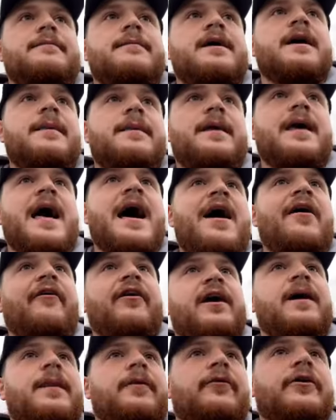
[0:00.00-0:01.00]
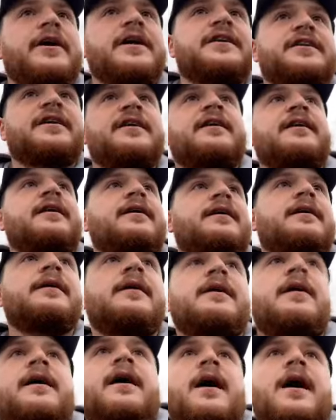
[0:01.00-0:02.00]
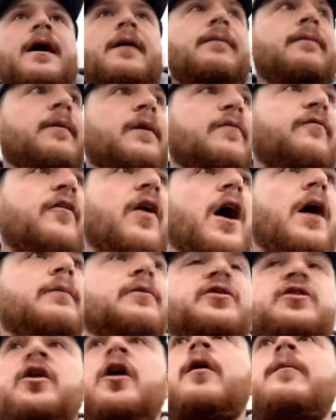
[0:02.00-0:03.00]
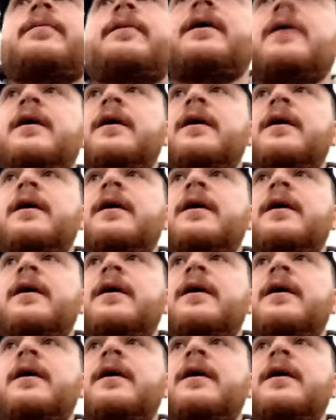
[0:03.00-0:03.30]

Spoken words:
in the area, in the region, with a farm shop,